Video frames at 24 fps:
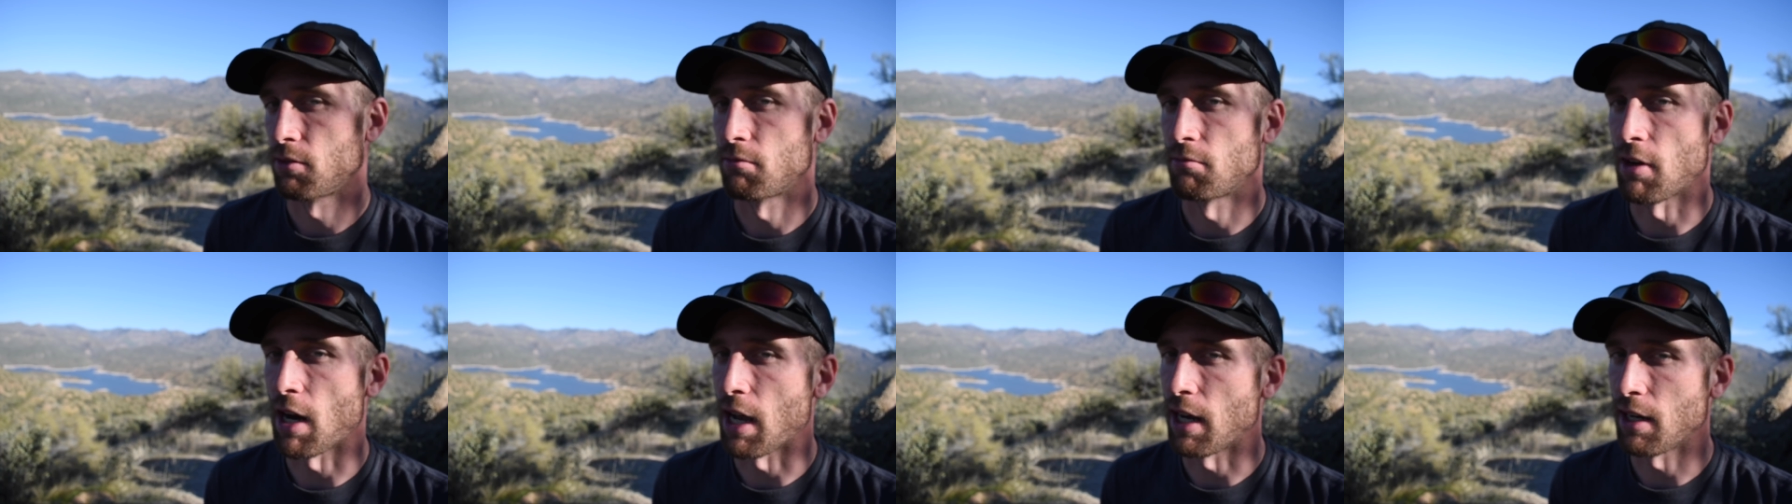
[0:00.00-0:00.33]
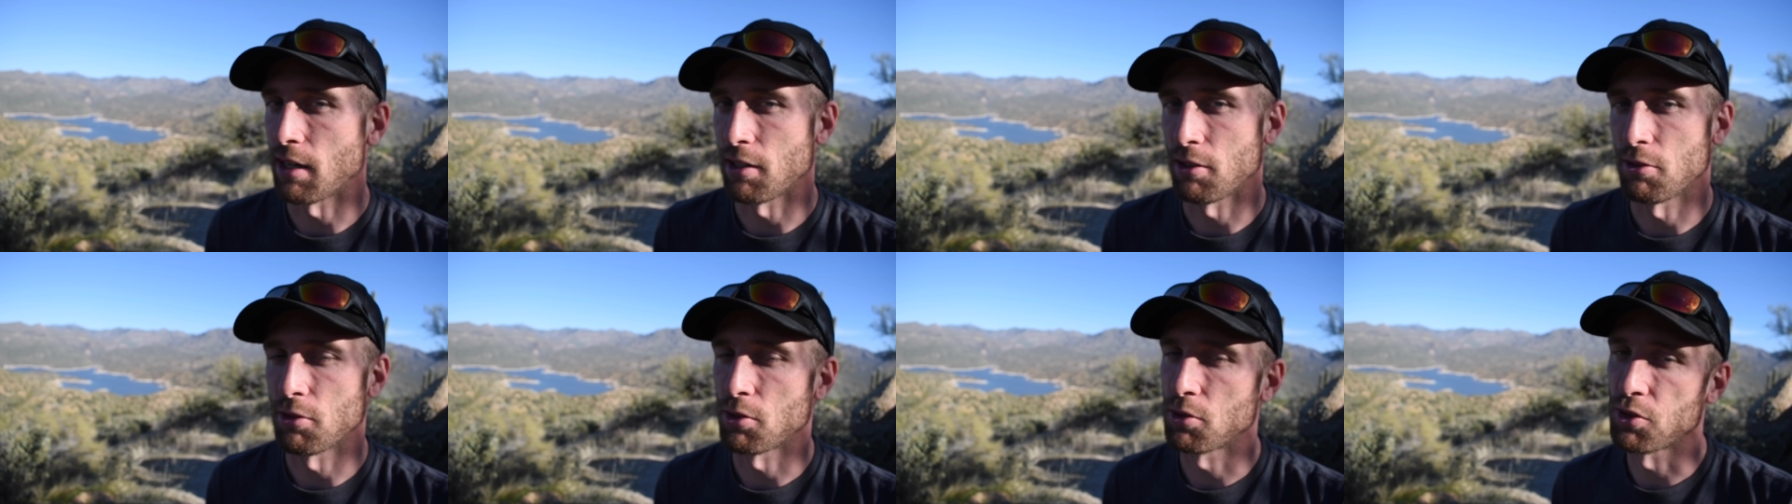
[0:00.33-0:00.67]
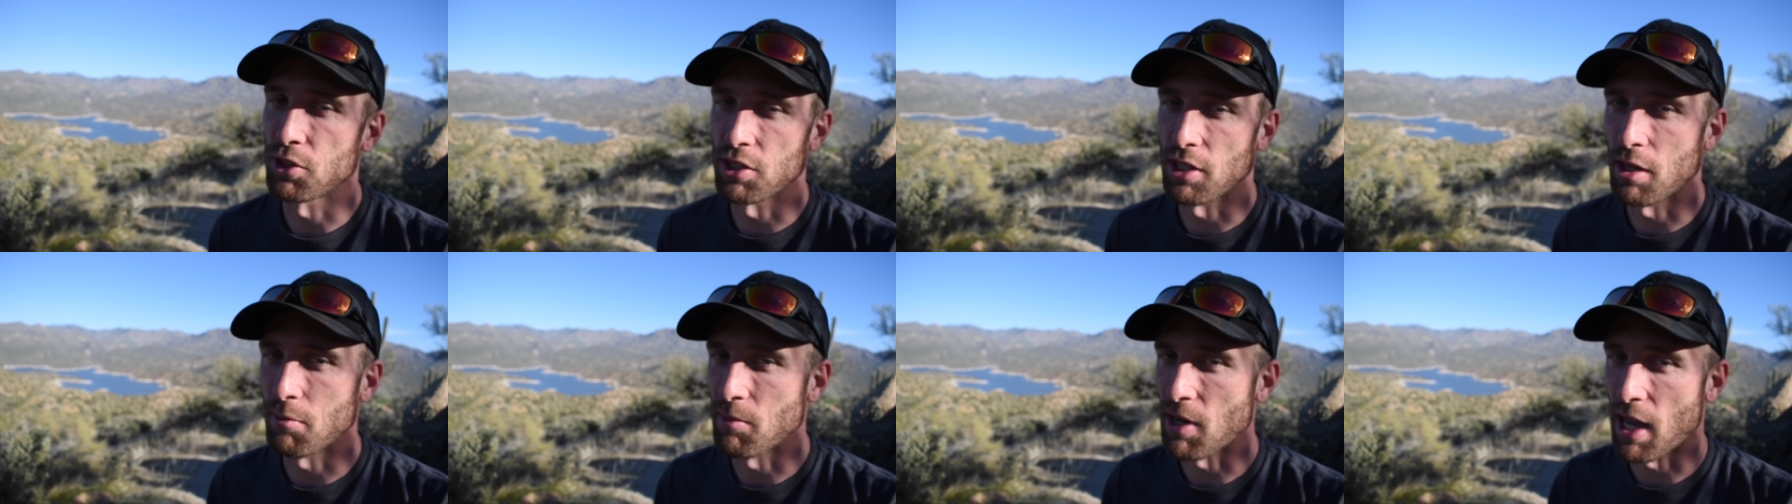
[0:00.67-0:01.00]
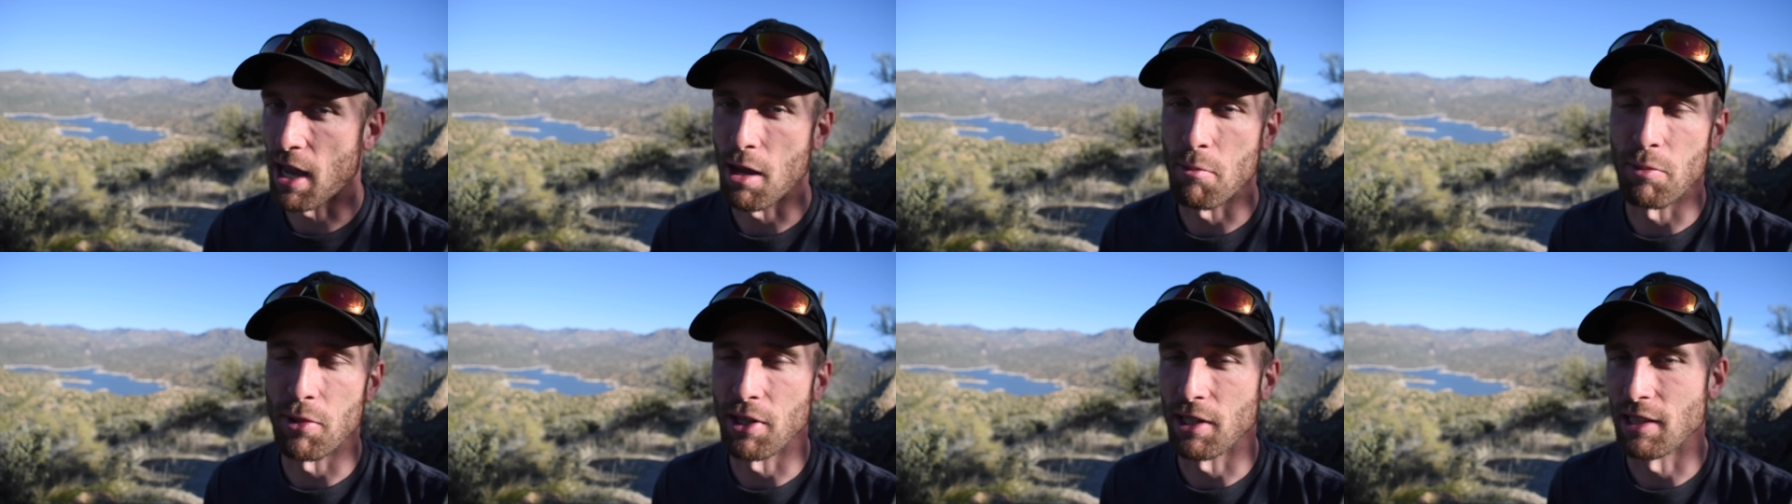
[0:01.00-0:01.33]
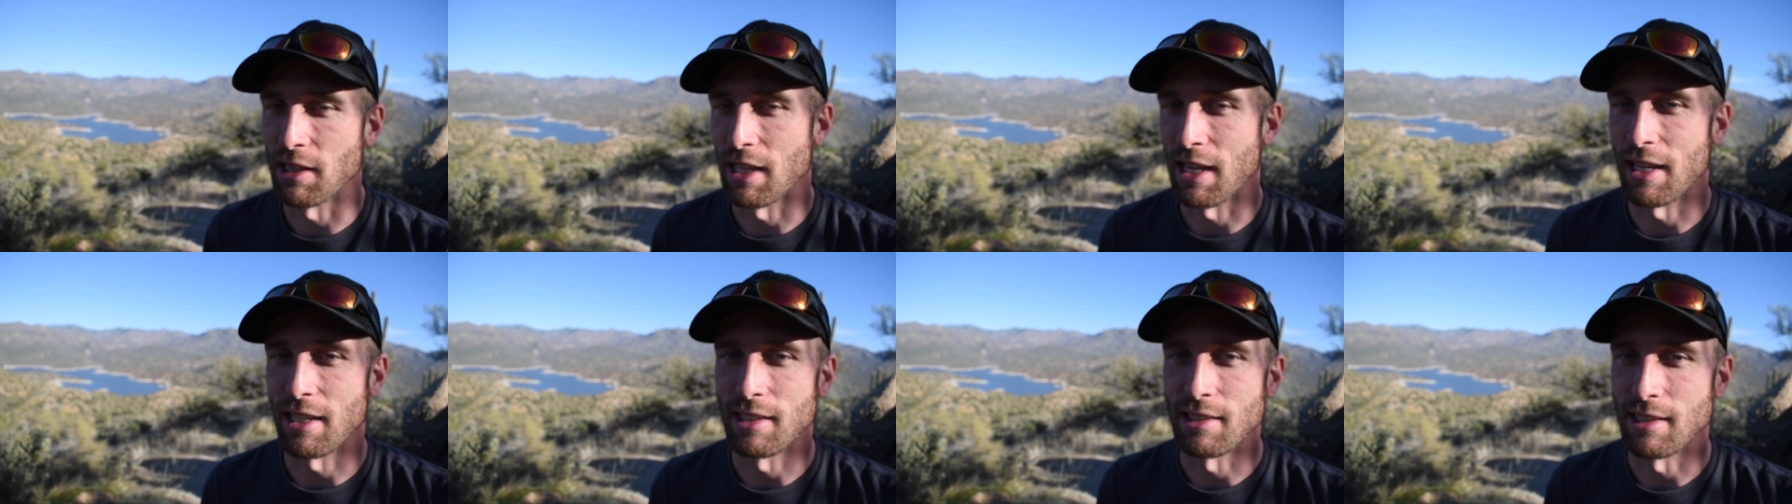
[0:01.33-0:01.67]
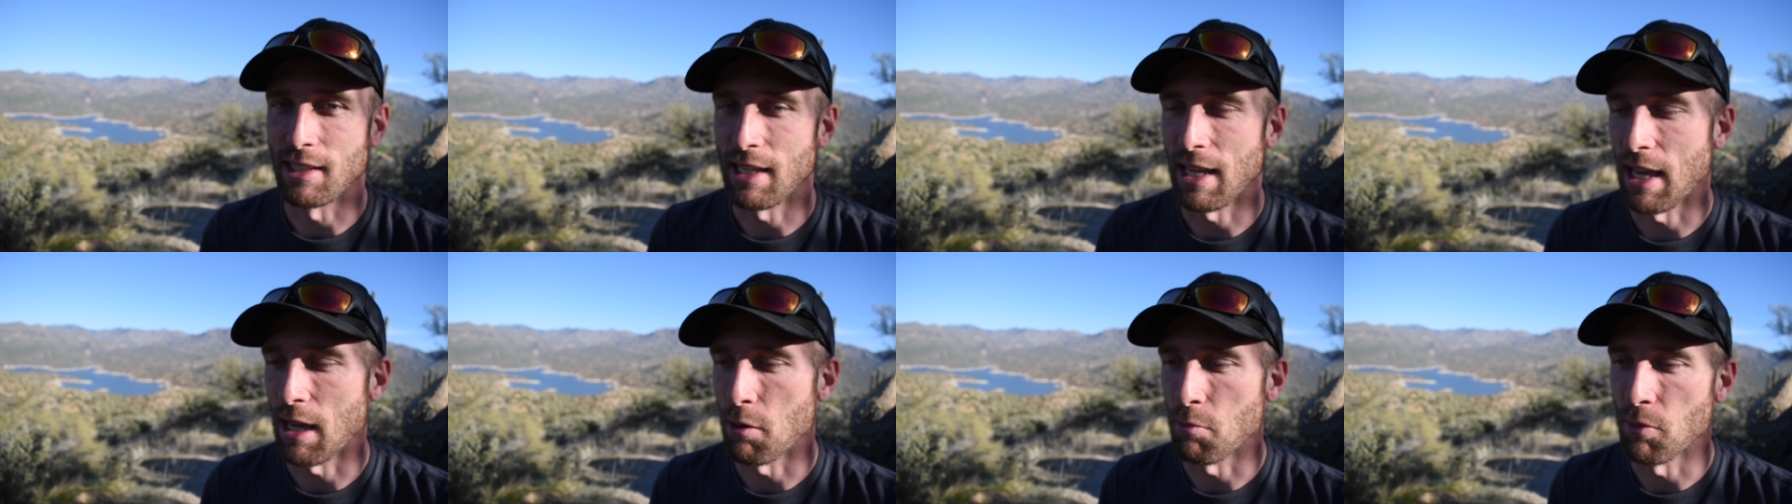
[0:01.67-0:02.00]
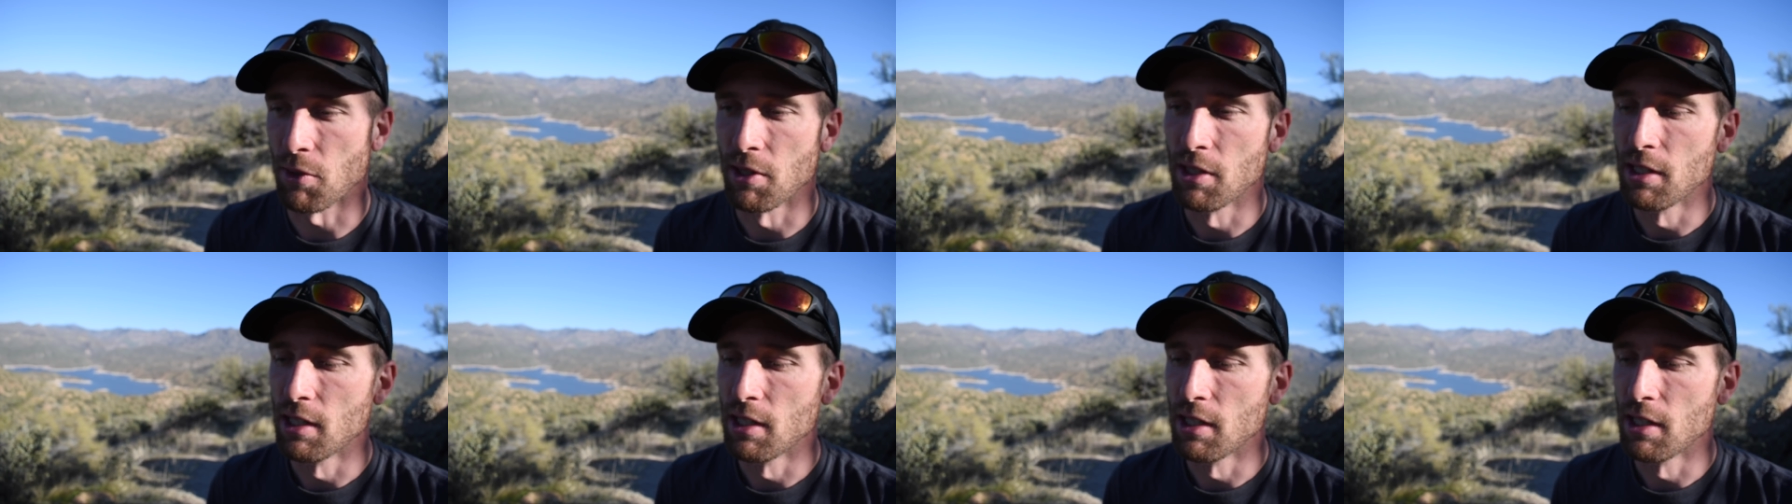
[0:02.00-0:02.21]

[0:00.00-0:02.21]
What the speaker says: riding through some epic landscape.